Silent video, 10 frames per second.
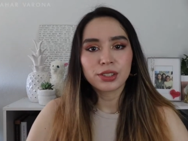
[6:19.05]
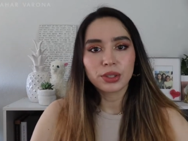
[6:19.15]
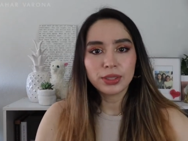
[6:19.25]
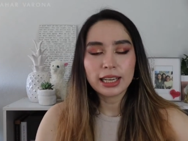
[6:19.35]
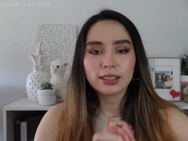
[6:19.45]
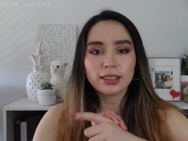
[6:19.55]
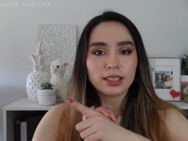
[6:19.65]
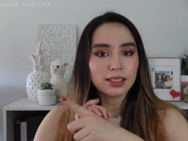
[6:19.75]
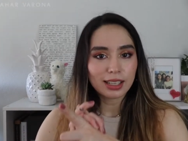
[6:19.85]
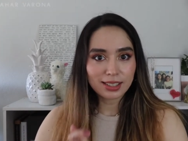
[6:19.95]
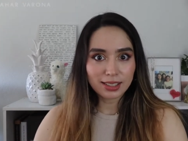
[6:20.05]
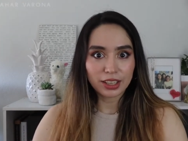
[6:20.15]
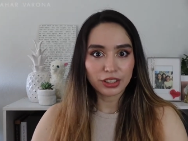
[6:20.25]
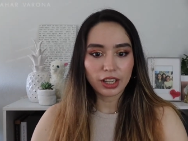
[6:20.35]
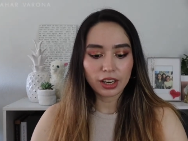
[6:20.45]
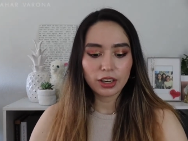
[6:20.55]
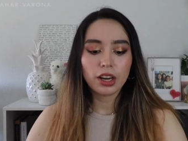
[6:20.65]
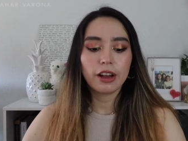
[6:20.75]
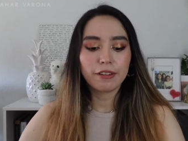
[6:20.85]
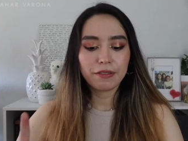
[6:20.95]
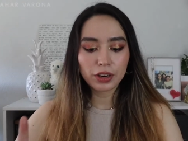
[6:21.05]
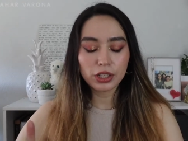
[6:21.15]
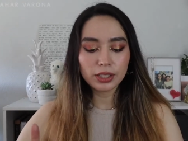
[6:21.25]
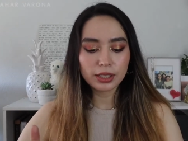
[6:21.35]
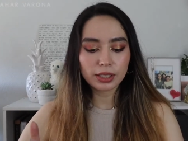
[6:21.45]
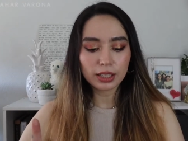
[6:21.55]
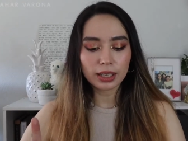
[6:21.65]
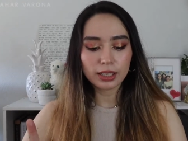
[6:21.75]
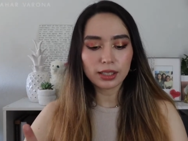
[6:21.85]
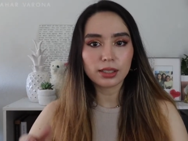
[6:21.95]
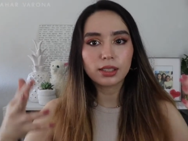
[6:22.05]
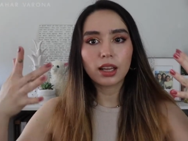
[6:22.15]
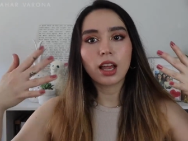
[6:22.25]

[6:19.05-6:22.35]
So next is skincare. First is